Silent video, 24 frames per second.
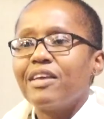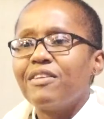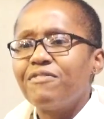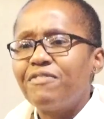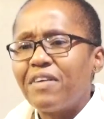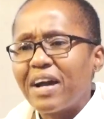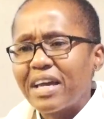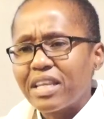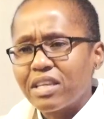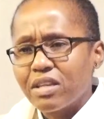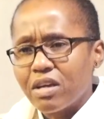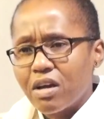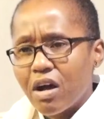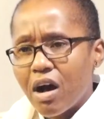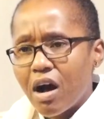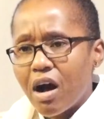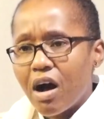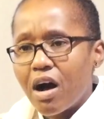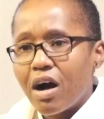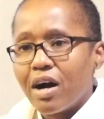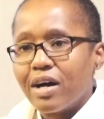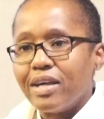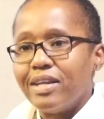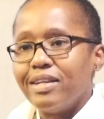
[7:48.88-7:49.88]
invite
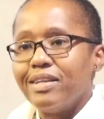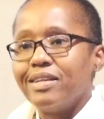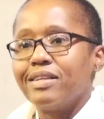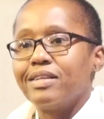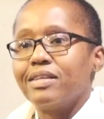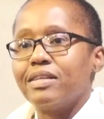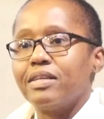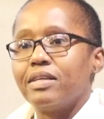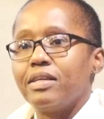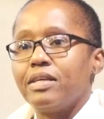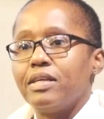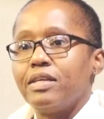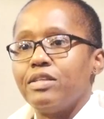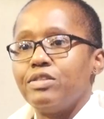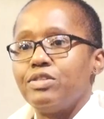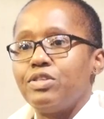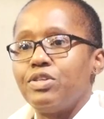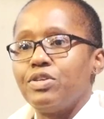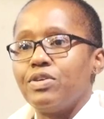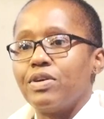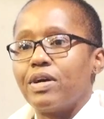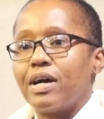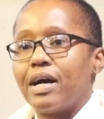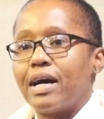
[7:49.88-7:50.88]
God
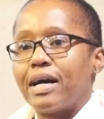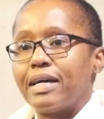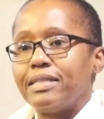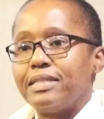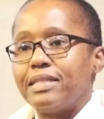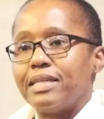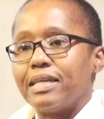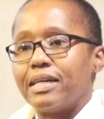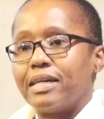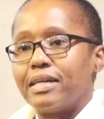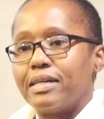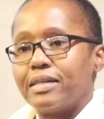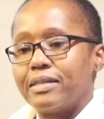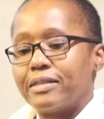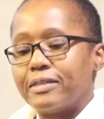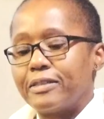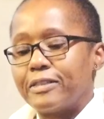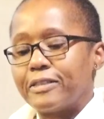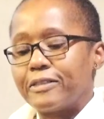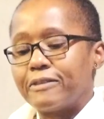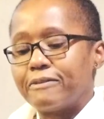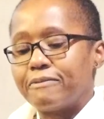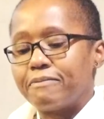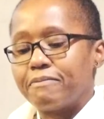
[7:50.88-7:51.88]
into your idea.
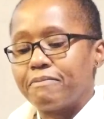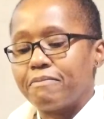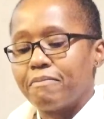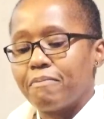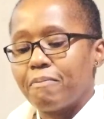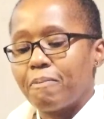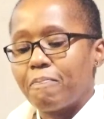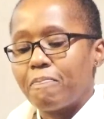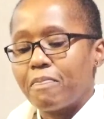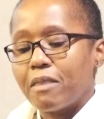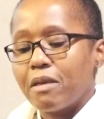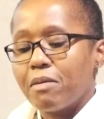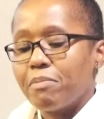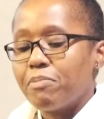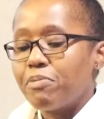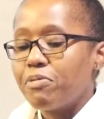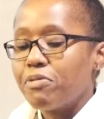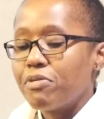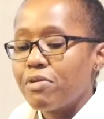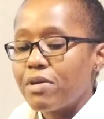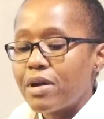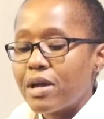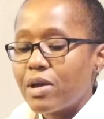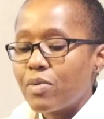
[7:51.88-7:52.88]

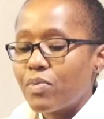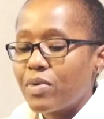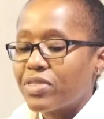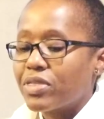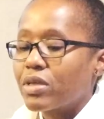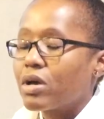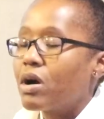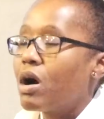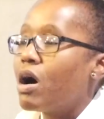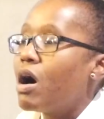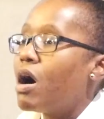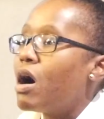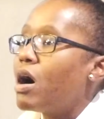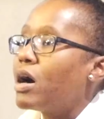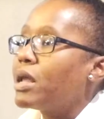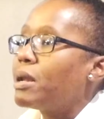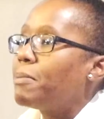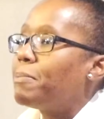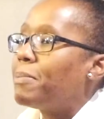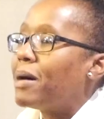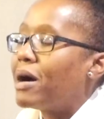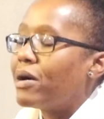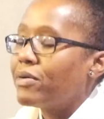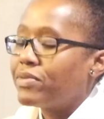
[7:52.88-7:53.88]
Pray with
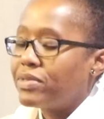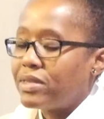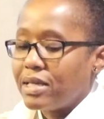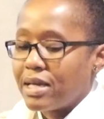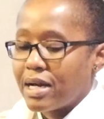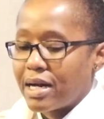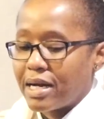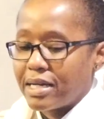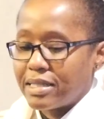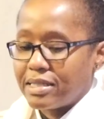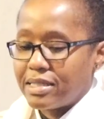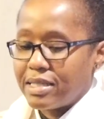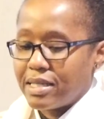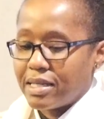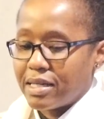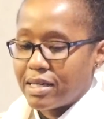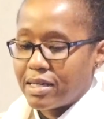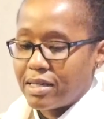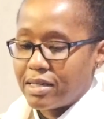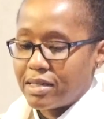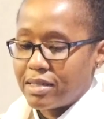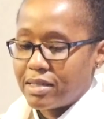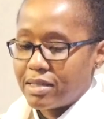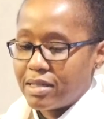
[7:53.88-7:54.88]
God about the idea.
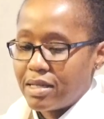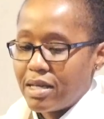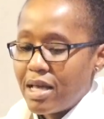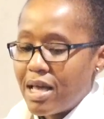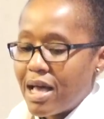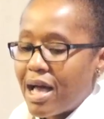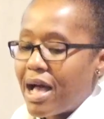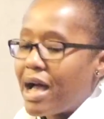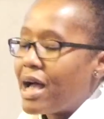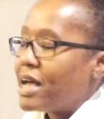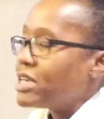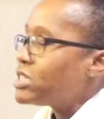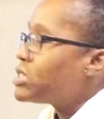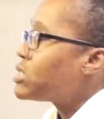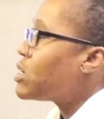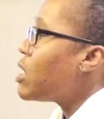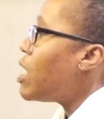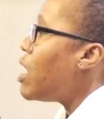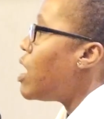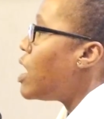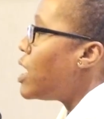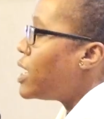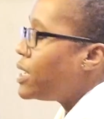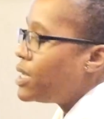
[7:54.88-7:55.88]
Ask
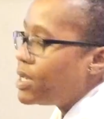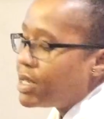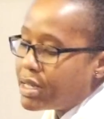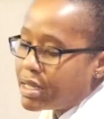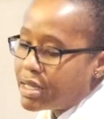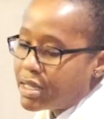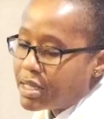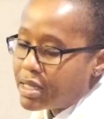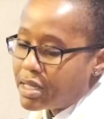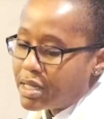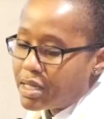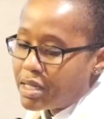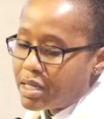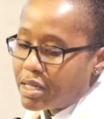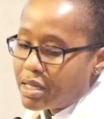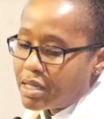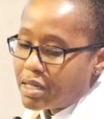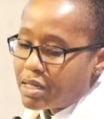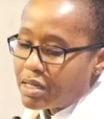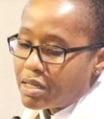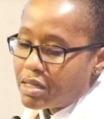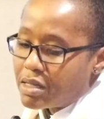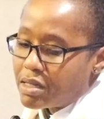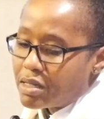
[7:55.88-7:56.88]
God
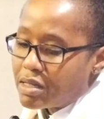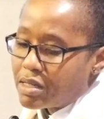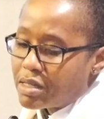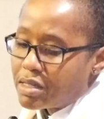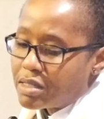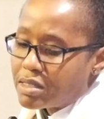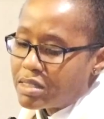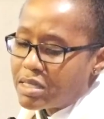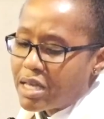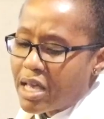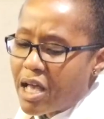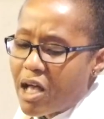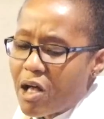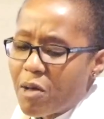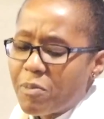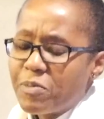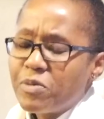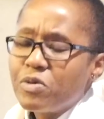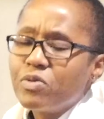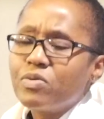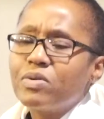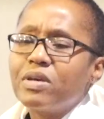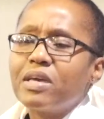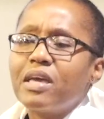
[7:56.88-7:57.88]
to
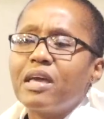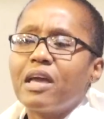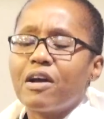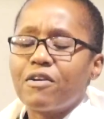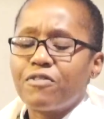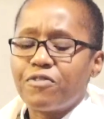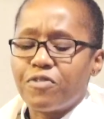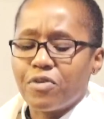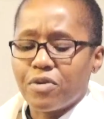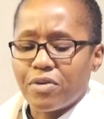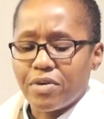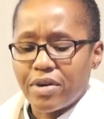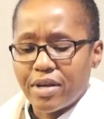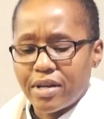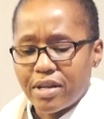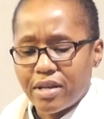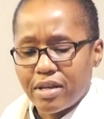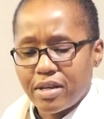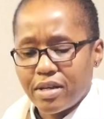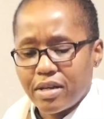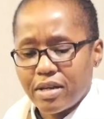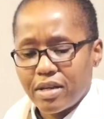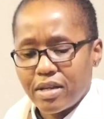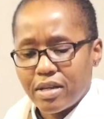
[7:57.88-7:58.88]
help you care for
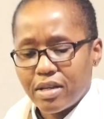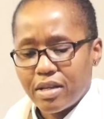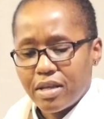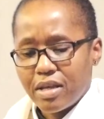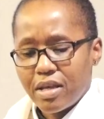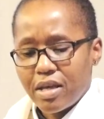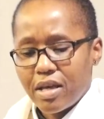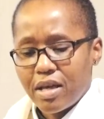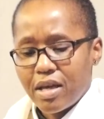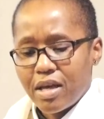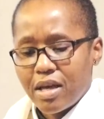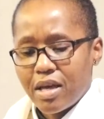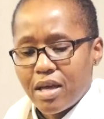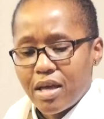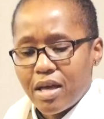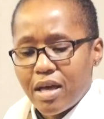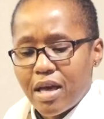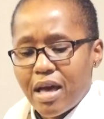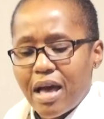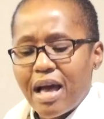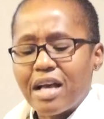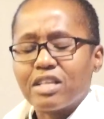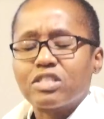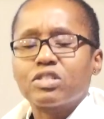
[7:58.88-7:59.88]

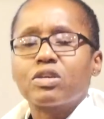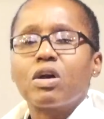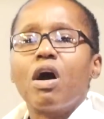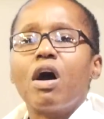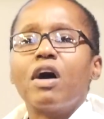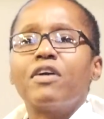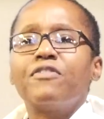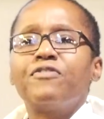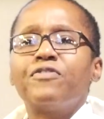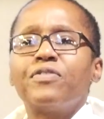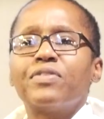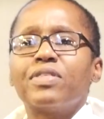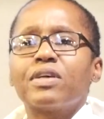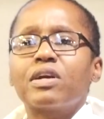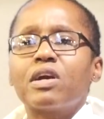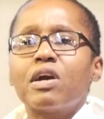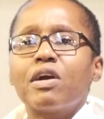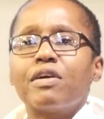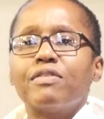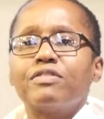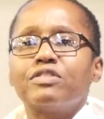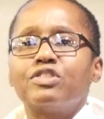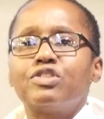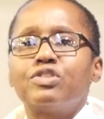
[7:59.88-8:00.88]
it. Ask God for the
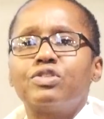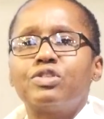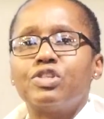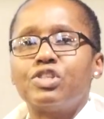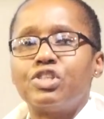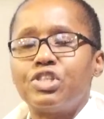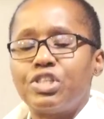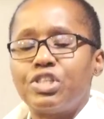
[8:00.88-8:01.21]
courage to